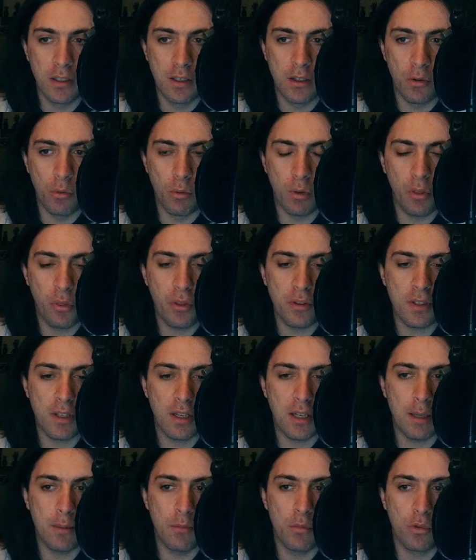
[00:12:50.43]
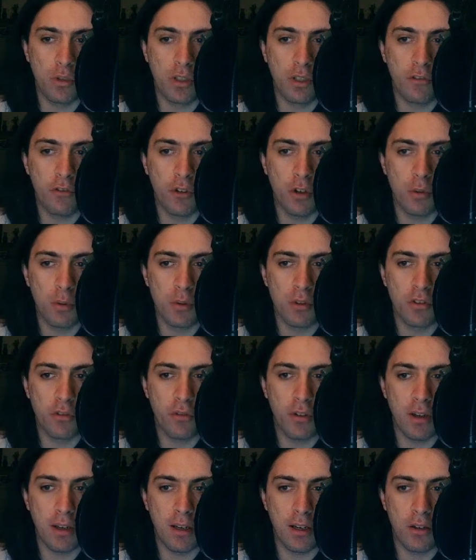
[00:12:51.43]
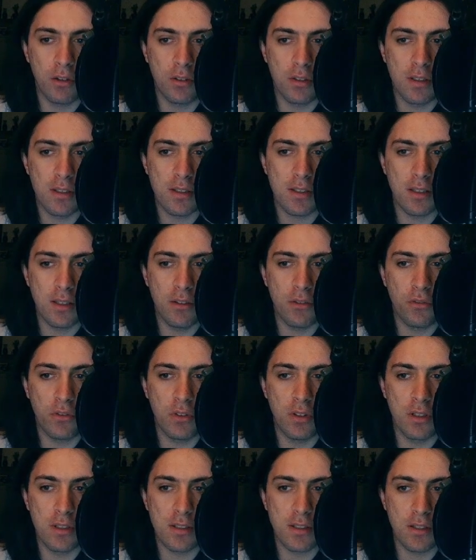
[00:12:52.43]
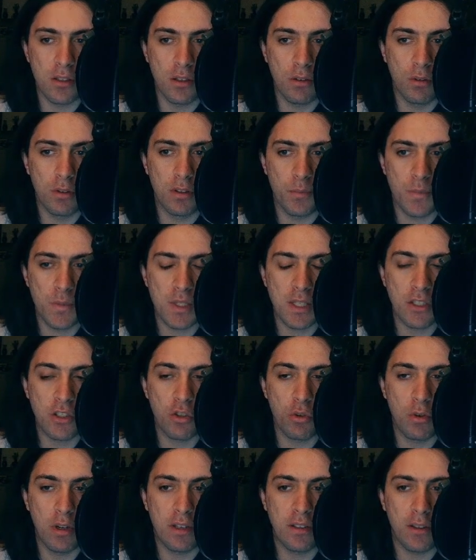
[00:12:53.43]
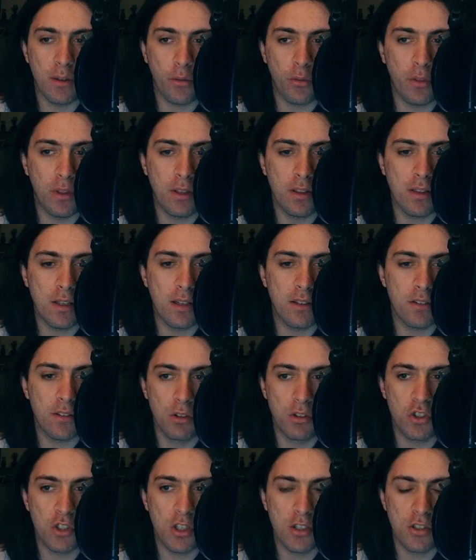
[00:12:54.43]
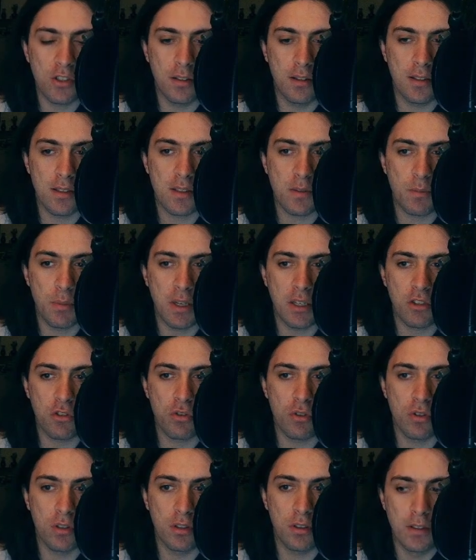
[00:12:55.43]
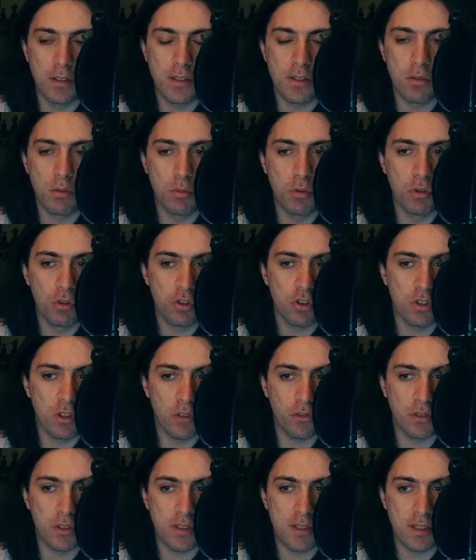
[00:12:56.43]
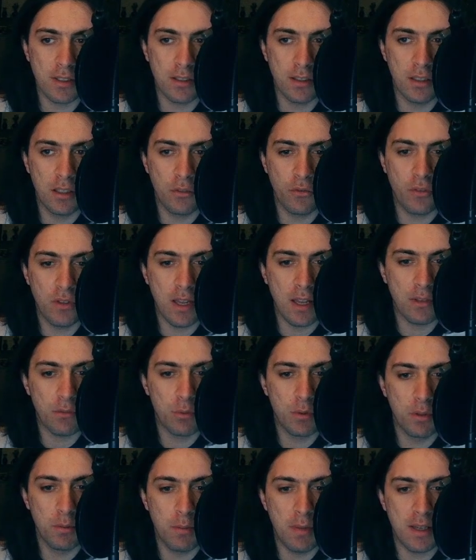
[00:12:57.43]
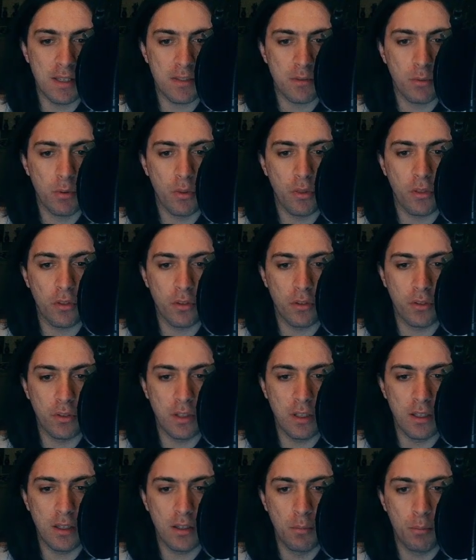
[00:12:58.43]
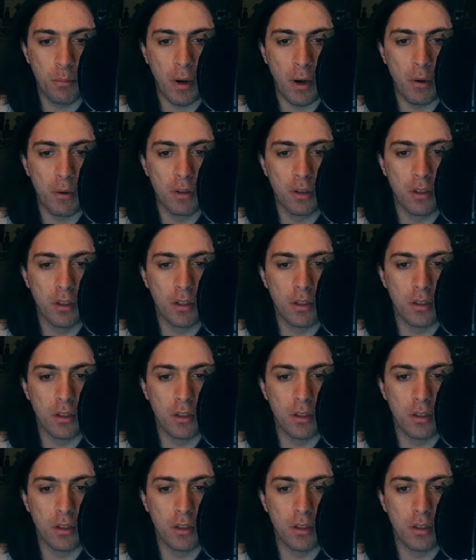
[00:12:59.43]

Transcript: One thing that I'm looking forward to find out is if this whole saturator thing that changes the spectral distribution of the signal, if that will mess with the parallel